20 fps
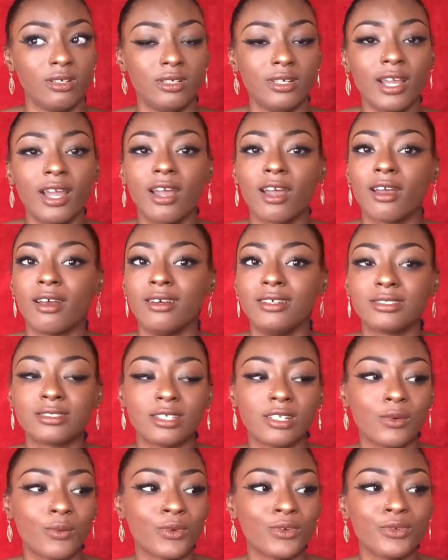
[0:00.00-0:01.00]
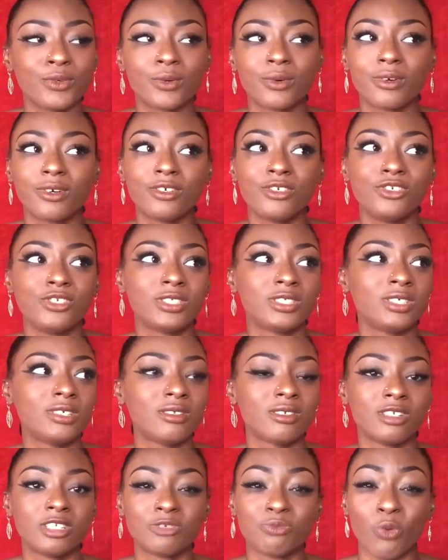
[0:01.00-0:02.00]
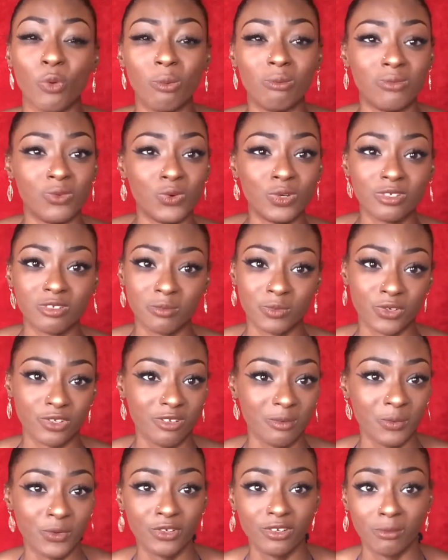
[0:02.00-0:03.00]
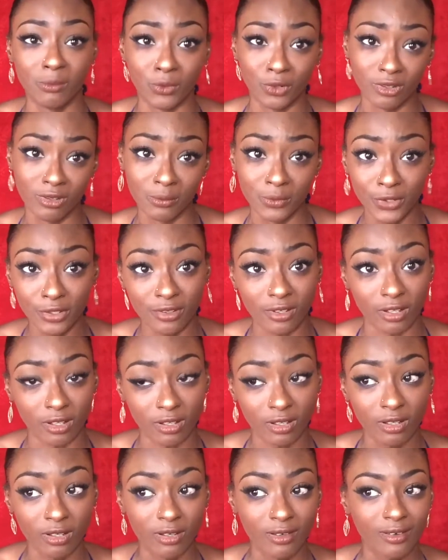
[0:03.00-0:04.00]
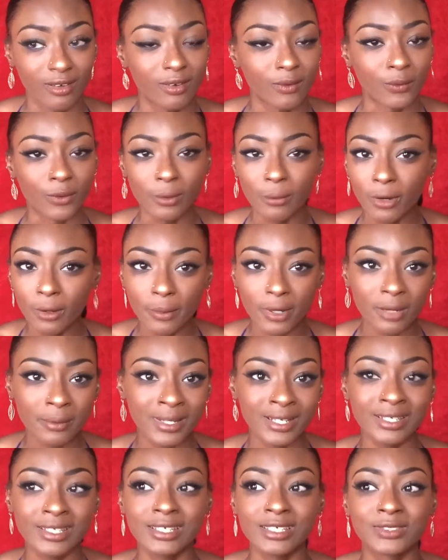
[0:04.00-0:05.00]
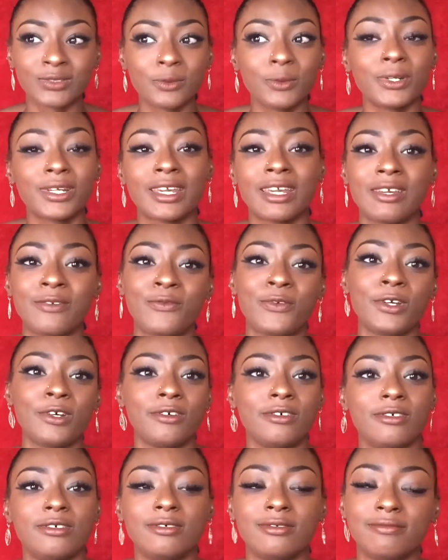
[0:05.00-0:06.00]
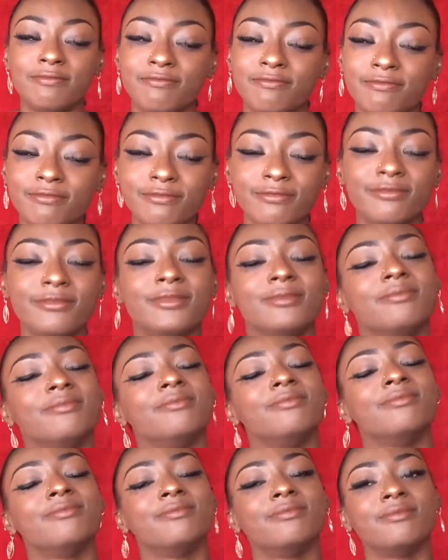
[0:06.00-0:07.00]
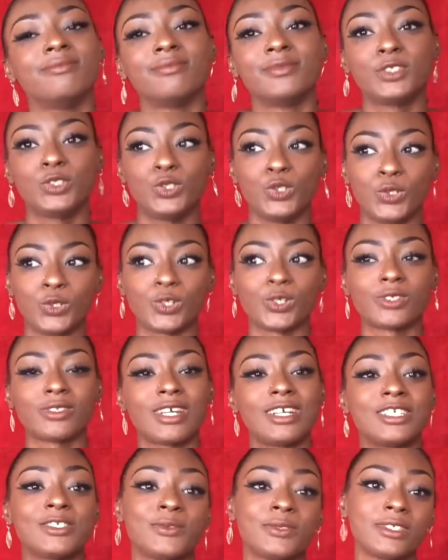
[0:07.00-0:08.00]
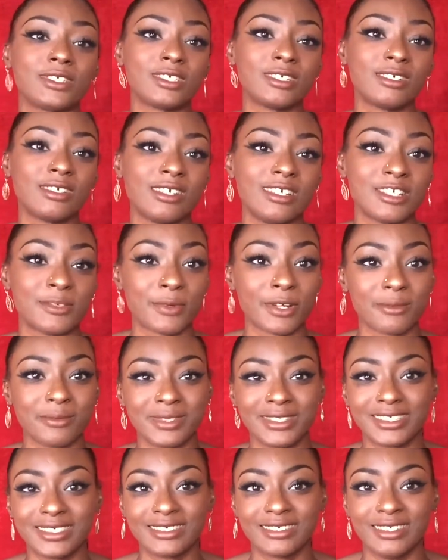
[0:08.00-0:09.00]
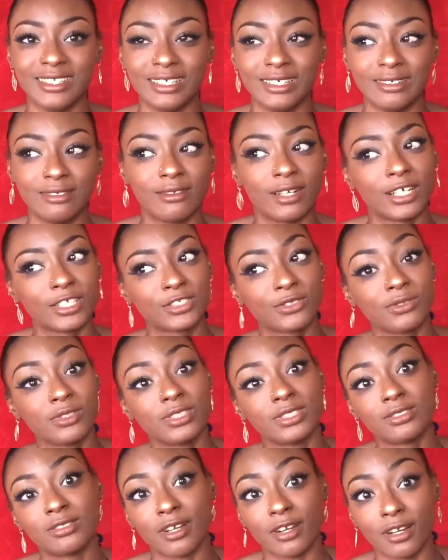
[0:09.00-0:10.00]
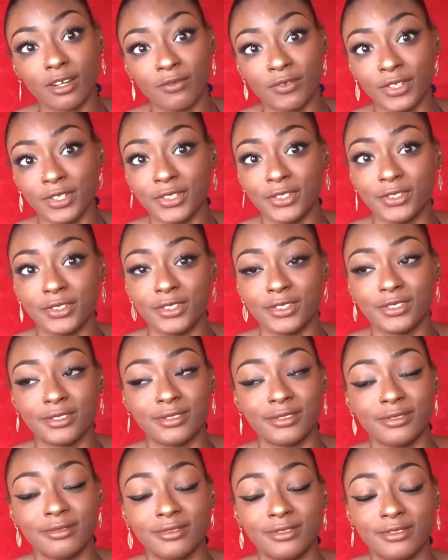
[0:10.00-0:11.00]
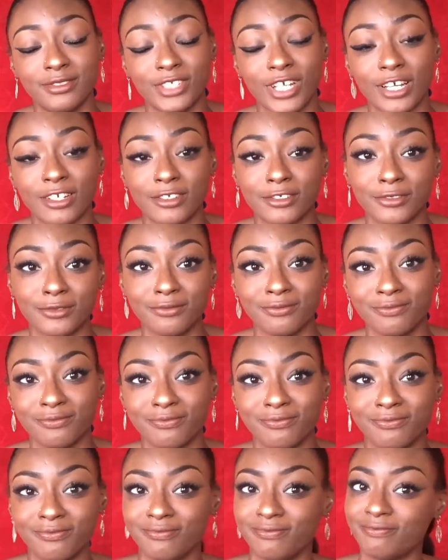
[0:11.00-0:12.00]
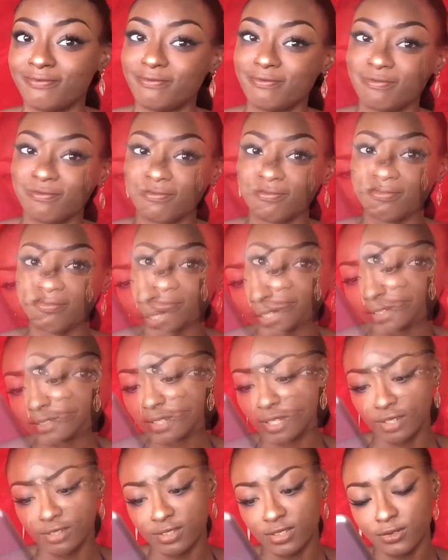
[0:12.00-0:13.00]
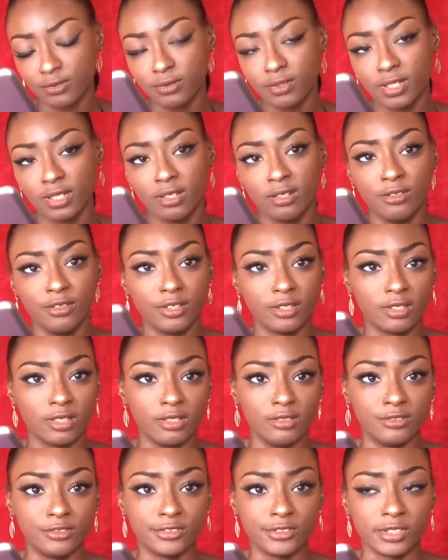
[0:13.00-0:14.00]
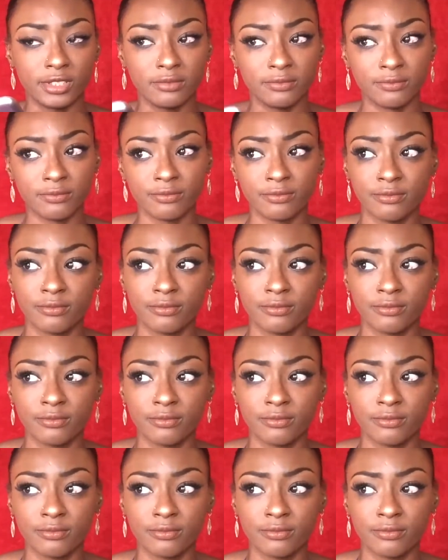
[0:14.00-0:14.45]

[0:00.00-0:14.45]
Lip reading: Yeah, it's like when you go on, you see things, but more. What about Barbados? What about Cavehill? So that's what inspired me to like actually start a video channel. Why is high school like in your country?